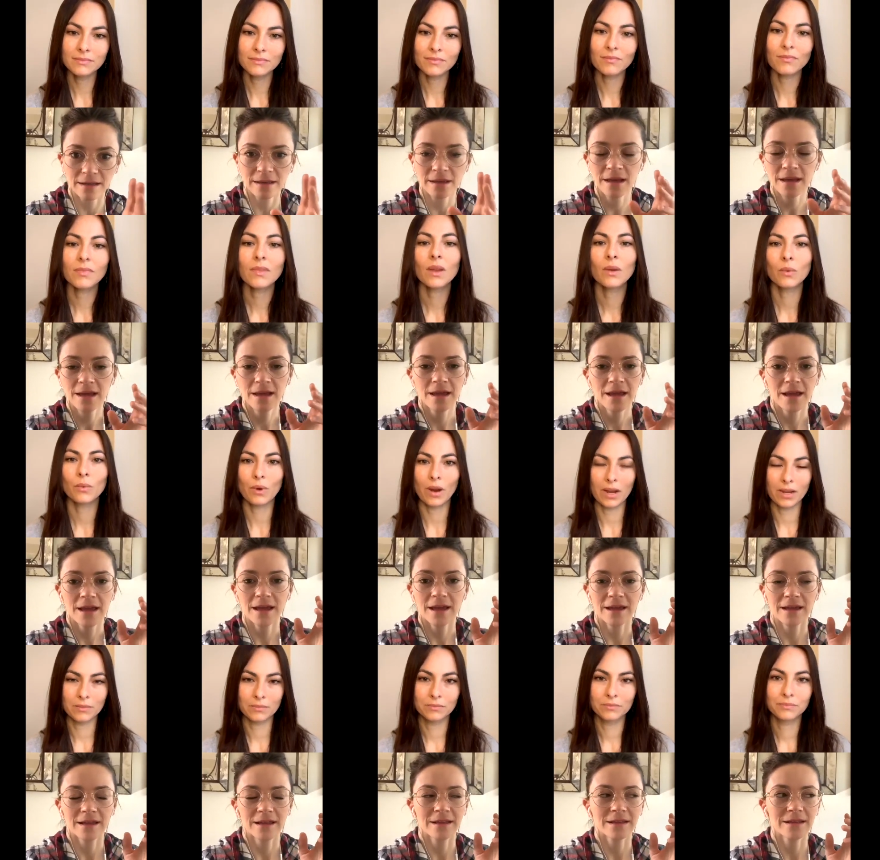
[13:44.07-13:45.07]
Speaker 1: And right.
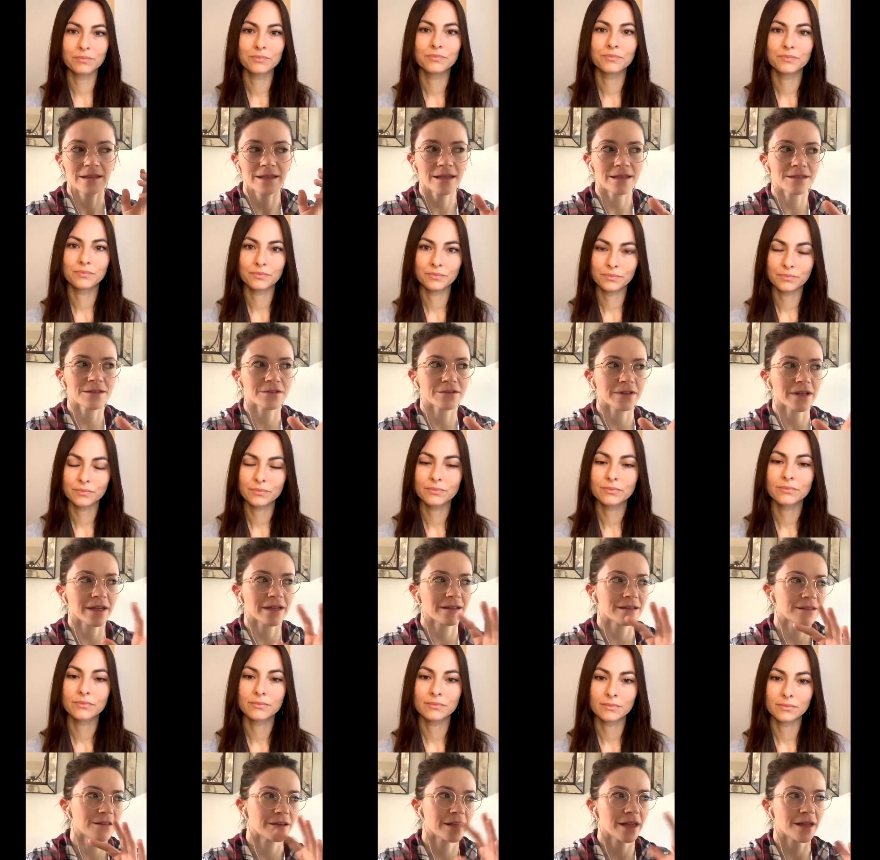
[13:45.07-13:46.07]
and yesterday,
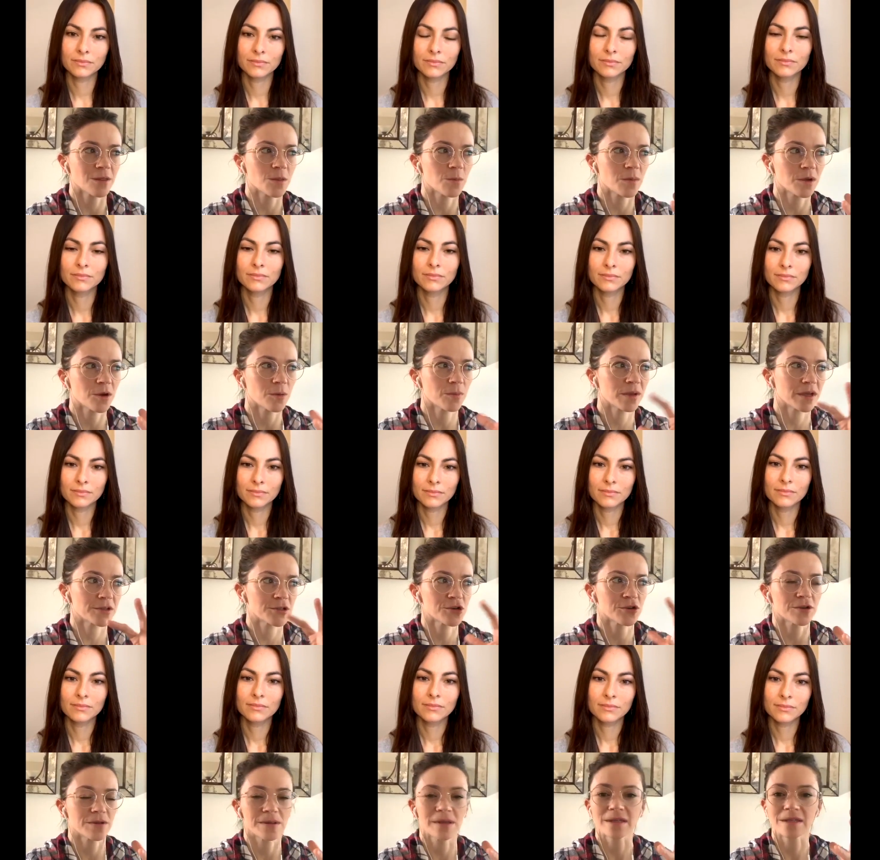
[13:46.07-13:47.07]
looking at the bigger
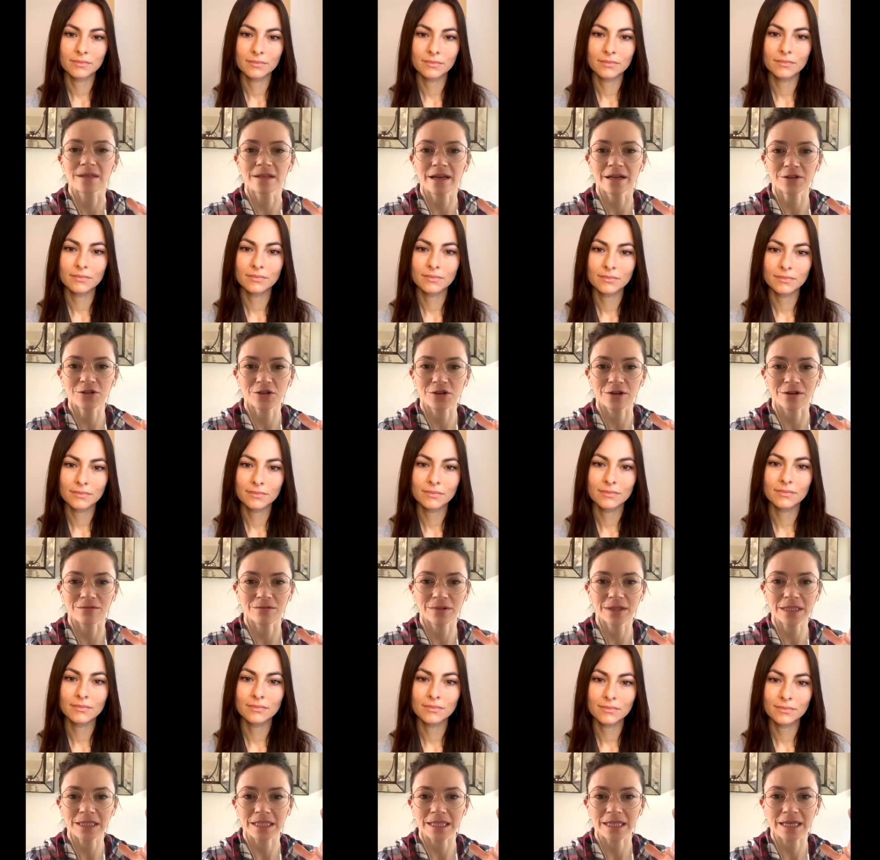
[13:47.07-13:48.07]
picture in this lecture, it
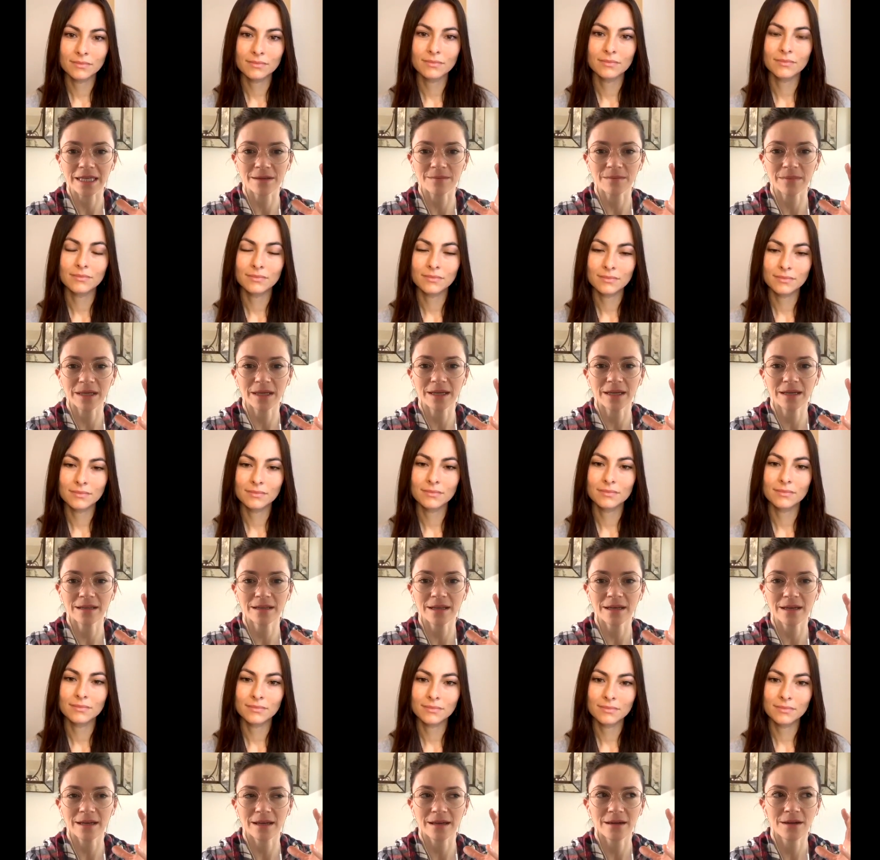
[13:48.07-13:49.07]
really hit me
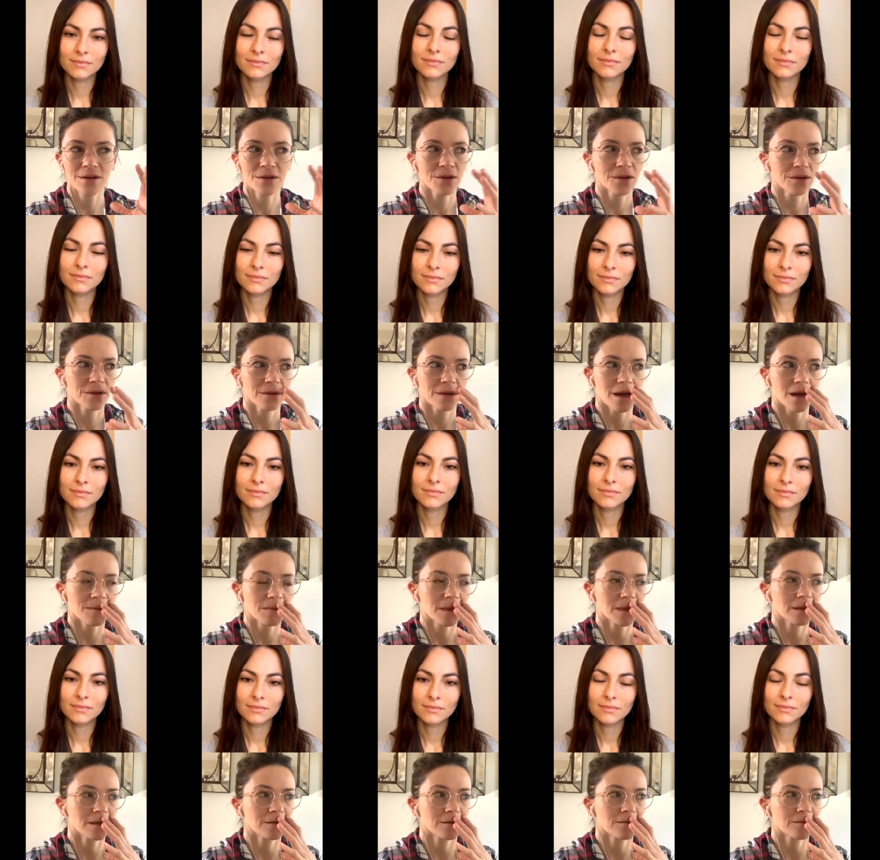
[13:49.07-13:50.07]
like I
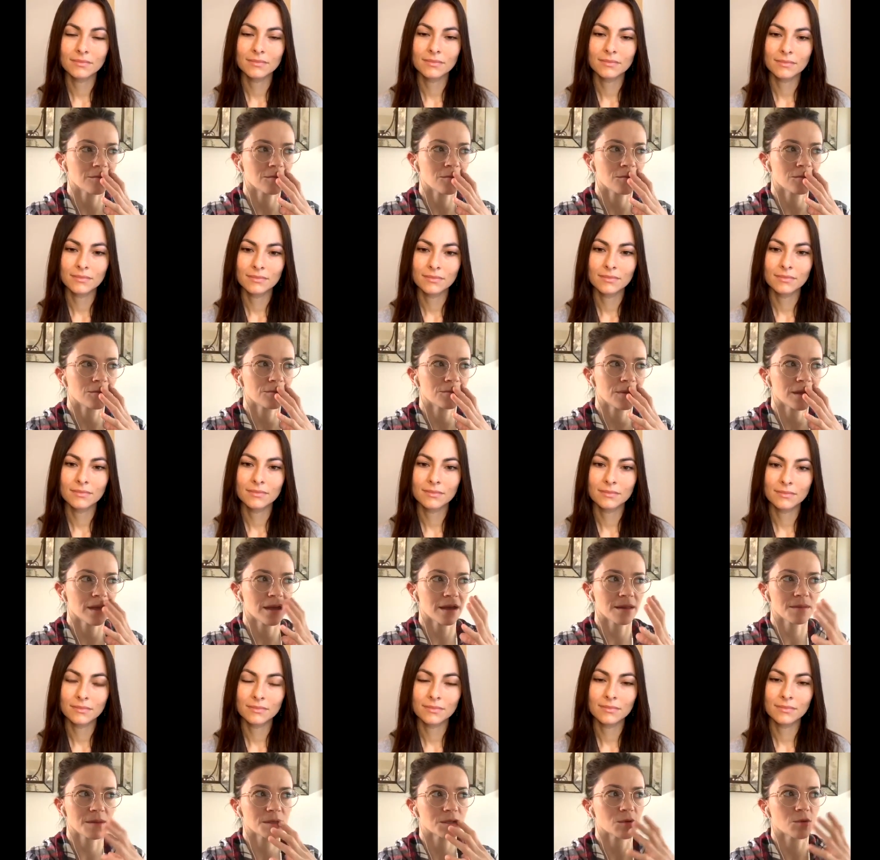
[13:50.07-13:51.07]
mean, they
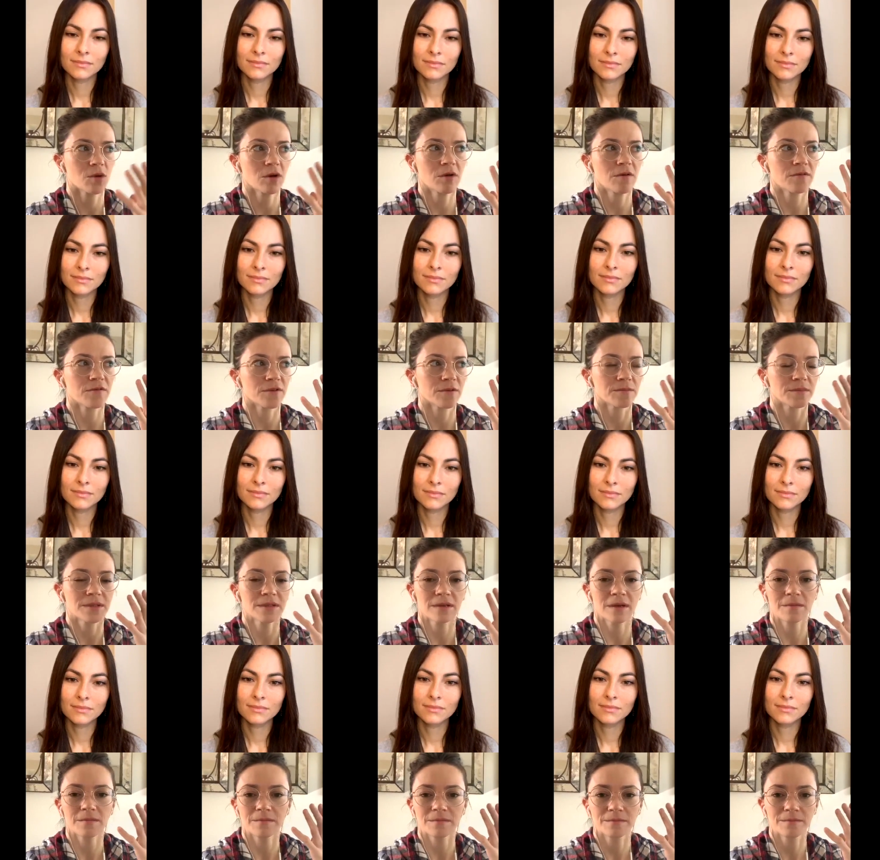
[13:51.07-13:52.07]
had this quote from
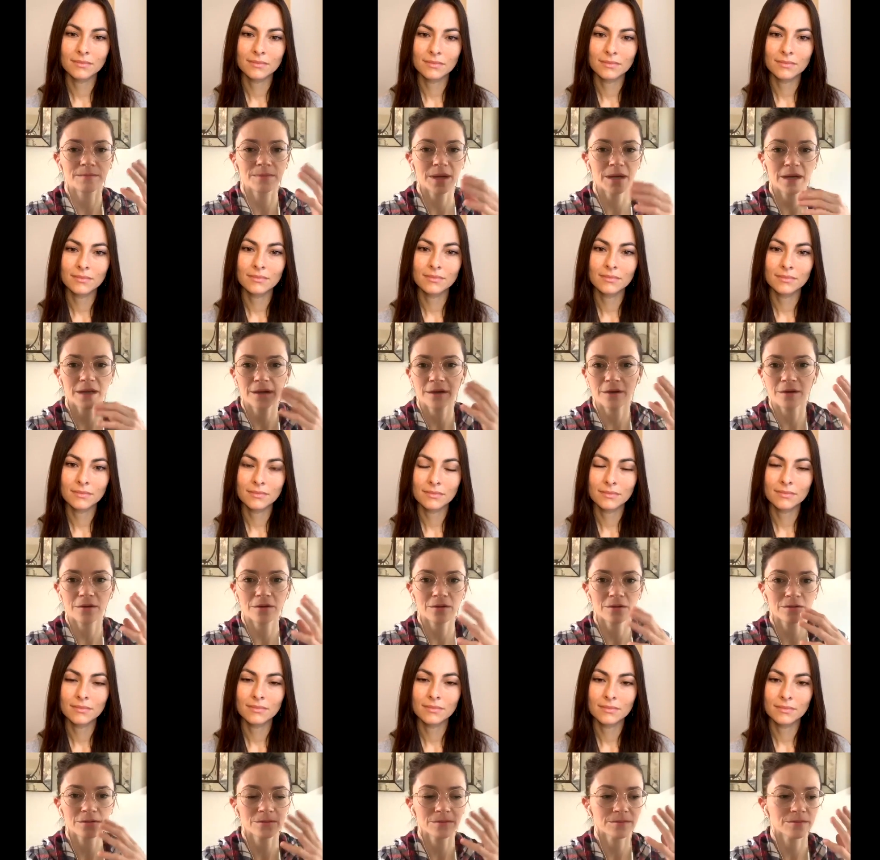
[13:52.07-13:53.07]
some
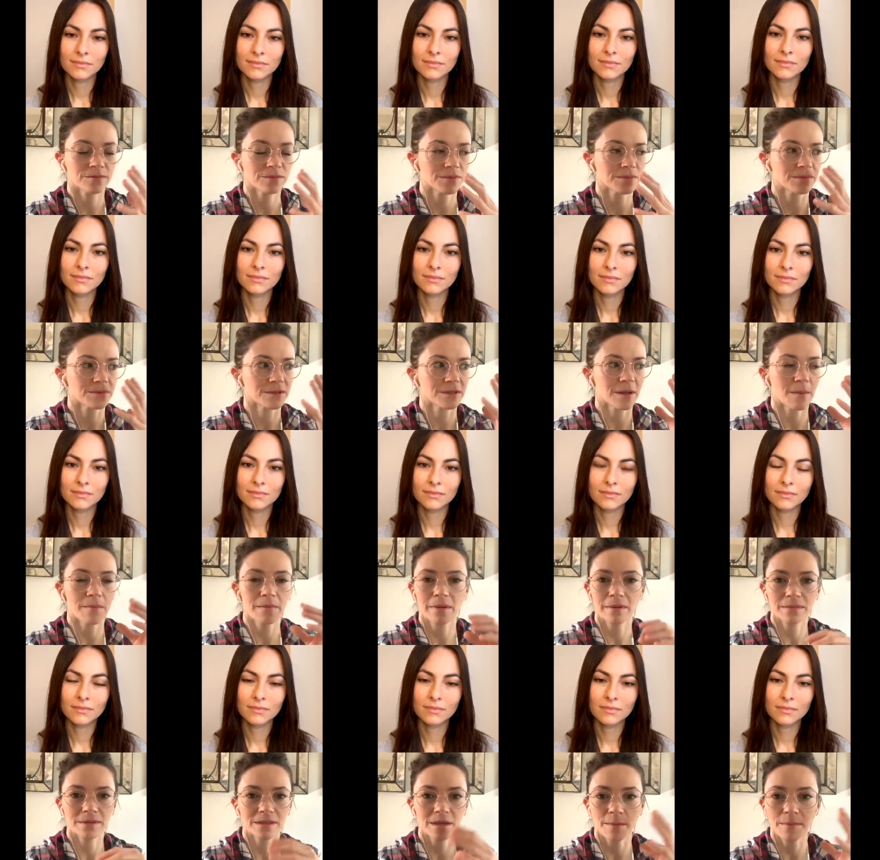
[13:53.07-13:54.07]
bio,
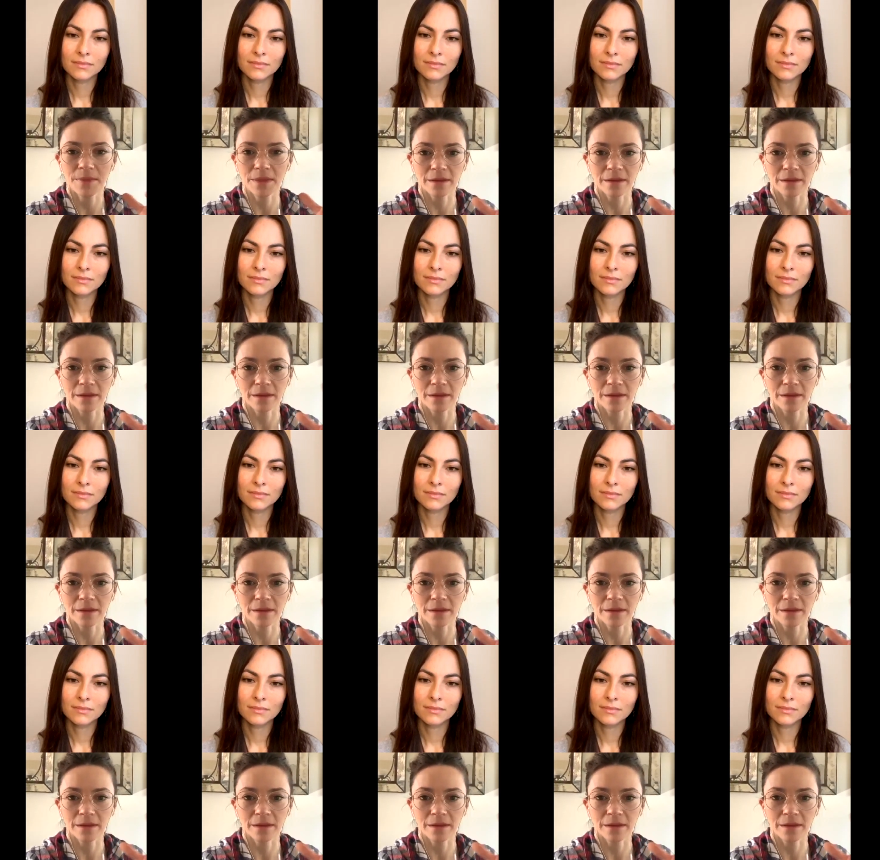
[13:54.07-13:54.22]
some something